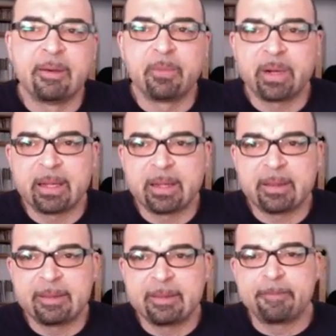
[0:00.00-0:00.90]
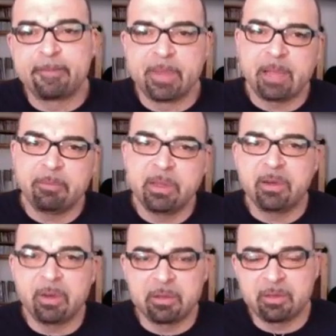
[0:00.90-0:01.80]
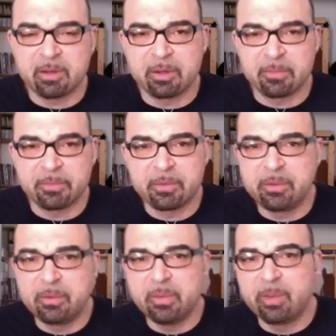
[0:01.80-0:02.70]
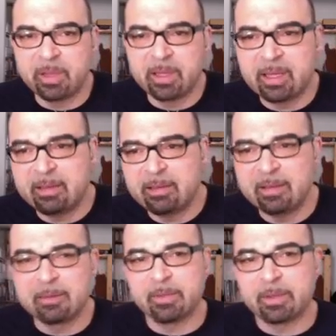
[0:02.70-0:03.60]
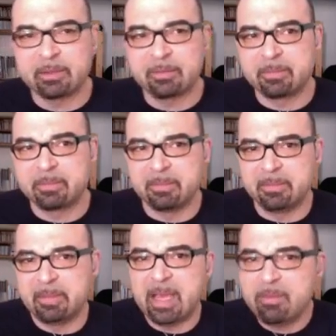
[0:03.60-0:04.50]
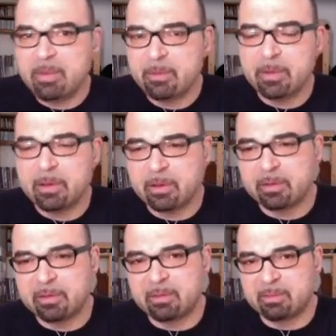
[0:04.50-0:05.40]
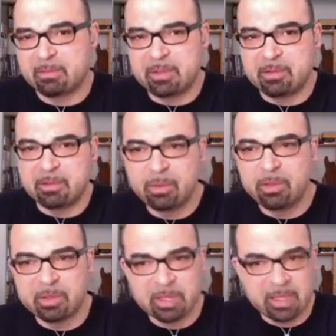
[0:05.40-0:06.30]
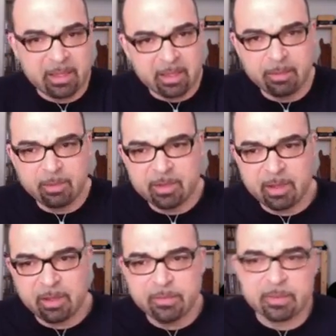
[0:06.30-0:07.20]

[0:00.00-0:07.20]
Well, not because of two women kissing, but maybe because this dude is killing himself.